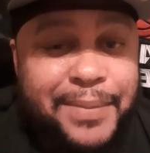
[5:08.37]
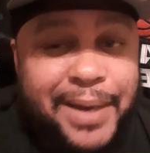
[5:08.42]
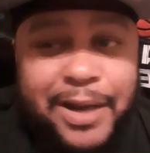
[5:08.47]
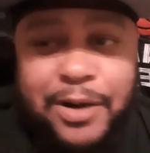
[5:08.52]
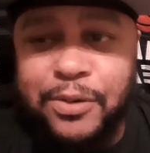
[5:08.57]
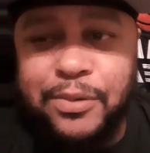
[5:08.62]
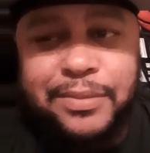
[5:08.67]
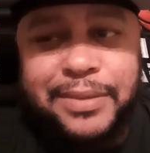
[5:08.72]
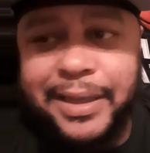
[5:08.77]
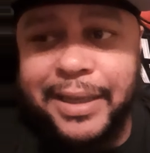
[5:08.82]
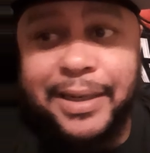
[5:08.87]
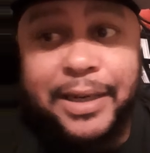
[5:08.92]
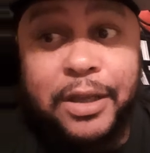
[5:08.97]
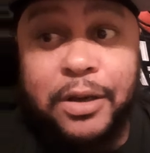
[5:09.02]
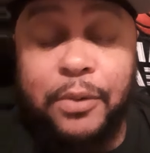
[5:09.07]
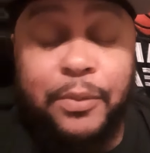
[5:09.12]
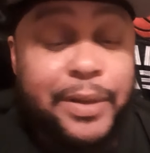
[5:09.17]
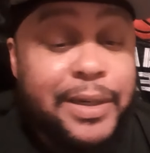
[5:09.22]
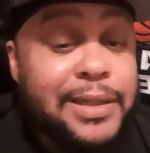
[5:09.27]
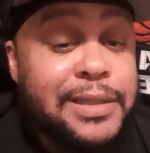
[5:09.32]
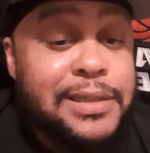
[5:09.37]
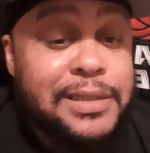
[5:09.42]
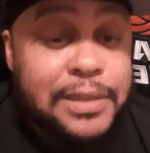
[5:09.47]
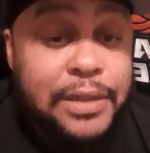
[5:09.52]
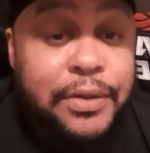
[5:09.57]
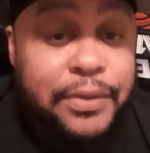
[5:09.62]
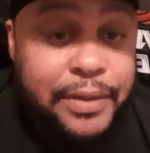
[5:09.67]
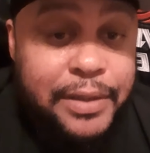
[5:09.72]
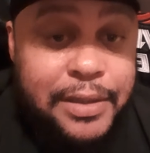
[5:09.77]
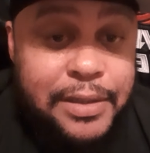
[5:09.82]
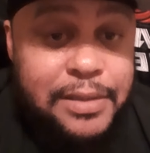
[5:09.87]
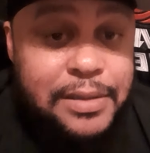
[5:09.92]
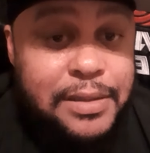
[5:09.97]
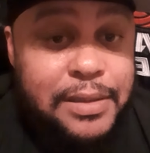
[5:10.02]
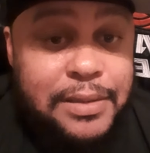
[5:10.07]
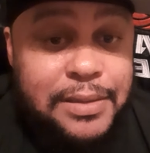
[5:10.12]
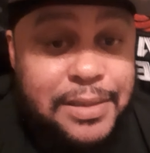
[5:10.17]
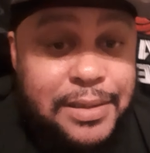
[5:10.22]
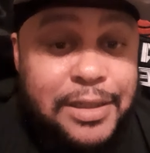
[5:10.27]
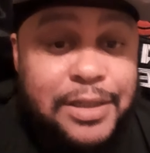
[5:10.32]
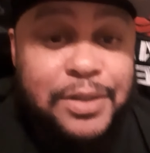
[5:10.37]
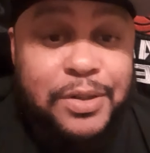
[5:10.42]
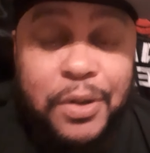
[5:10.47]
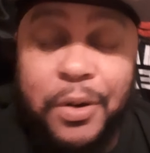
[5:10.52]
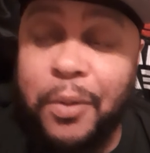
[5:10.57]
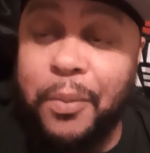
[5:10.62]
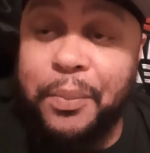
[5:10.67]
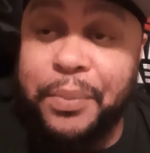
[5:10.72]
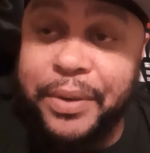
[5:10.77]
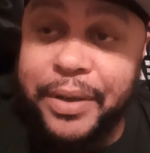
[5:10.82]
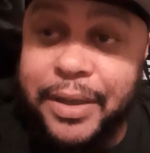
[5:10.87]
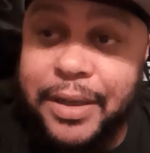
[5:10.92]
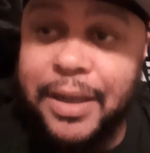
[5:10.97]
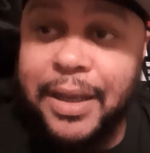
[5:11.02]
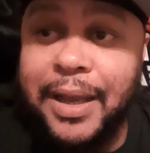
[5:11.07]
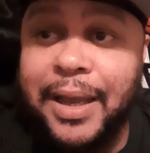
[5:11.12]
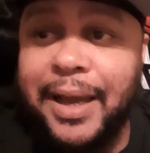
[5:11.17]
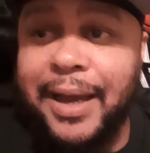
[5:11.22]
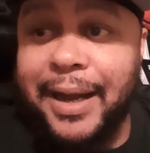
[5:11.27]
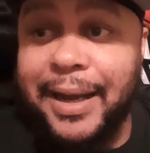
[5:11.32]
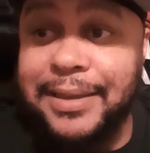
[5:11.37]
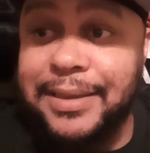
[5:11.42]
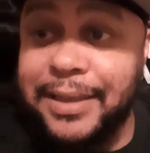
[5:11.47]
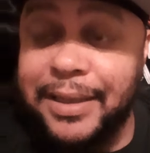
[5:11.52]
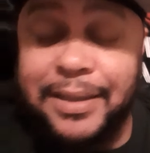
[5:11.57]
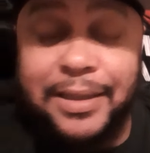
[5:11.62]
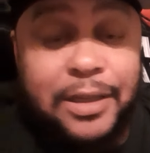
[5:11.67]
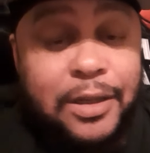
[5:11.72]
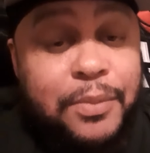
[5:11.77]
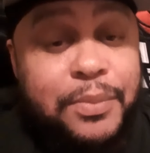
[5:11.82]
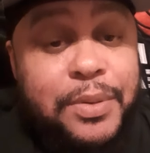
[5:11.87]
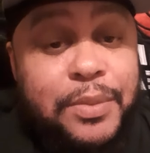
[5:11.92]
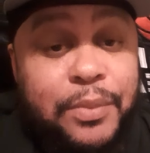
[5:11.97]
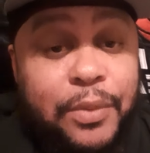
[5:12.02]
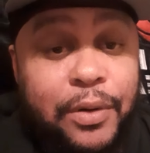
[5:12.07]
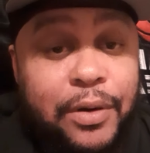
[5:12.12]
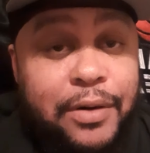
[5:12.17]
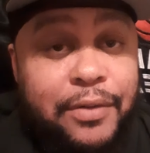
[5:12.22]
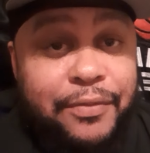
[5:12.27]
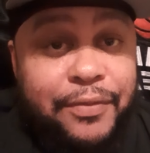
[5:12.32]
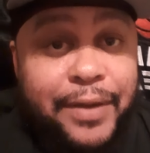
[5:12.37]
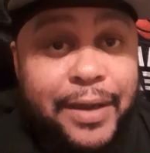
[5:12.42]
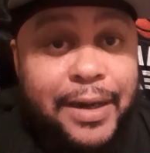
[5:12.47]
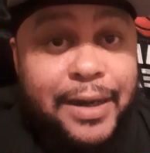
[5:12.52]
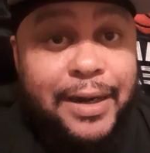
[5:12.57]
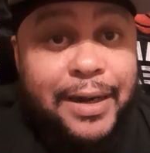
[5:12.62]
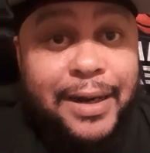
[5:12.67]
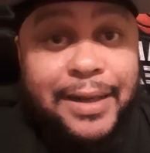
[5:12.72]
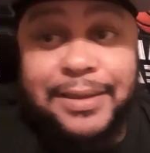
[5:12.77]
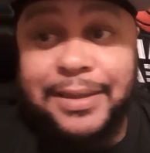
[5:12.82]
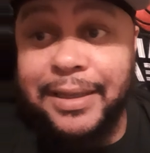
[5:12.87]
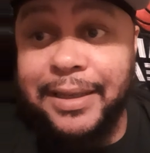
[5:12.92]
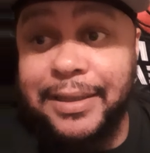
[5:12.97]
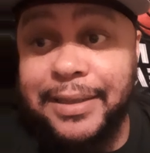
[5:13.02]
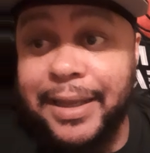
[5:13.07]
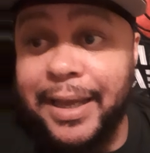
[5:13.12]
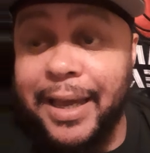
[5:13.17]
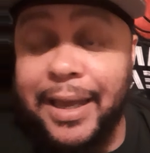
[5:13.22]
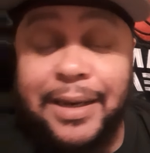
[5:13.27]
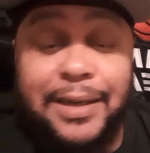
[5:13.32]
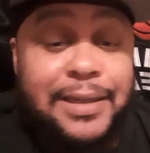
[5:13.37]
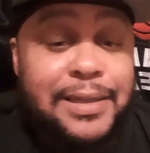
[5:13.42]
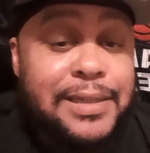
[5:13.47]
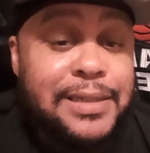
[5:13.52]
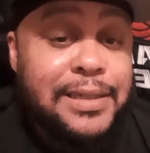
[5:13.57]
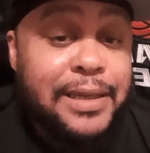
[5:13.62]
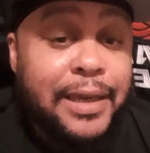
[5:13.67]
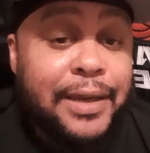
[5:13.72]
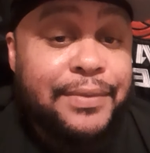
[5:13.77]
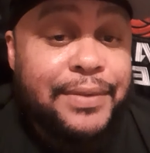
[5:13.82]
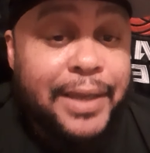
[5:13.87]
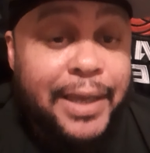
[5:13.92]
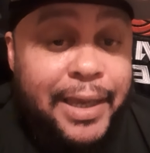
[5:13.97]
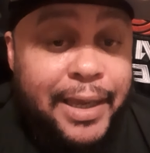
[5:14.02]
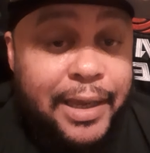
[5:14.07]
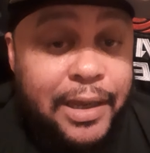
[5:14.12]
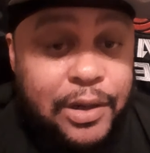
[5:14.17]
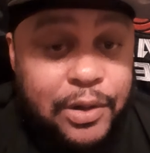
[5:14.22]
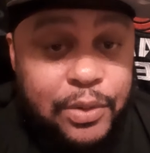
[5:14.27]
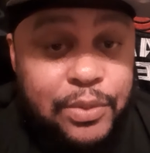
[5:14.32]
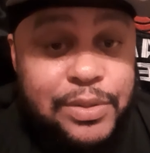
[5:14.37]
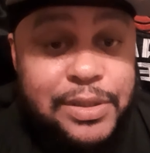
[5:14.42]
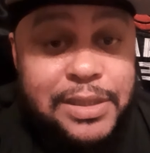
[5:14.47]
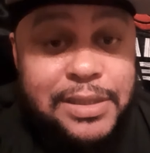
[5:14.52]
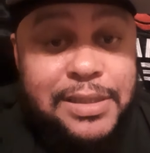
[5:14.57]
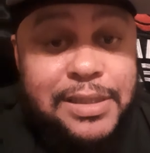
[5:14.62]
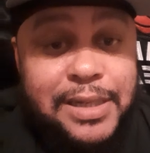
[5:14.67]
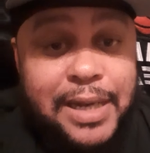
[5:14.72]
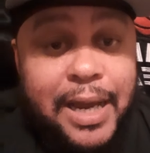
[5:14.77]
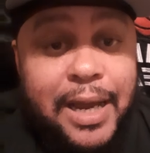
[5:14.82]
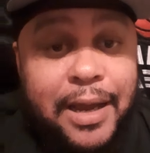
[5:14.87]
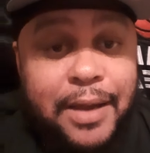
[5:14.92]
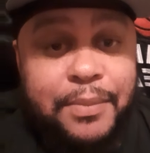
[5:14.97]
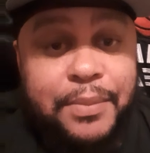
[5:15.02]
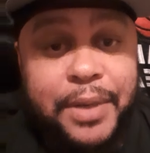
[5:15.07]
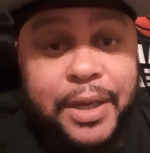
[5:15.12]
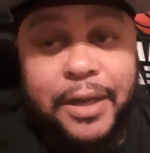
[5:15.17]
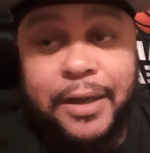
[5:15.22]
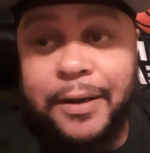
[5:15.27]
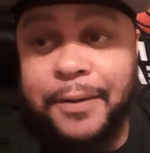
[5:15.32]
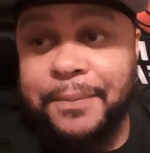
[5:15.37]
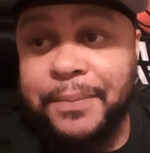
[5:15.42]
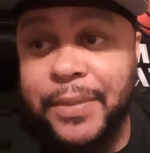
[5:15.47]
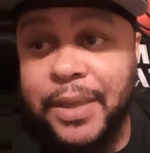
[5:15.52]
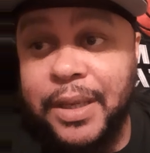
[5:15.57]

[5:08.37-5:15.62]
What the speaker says: I don't think they'll win the series, you know, but I think they'll be motivated, and I think they at least saved their head coach's job, man.